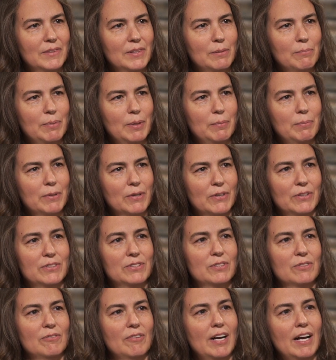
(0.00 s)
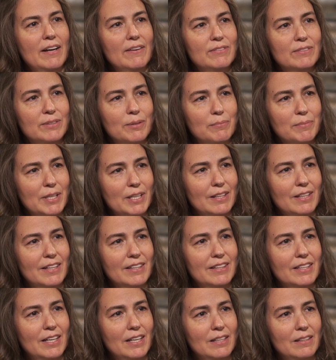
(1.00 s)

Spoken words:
That people could survive something like that.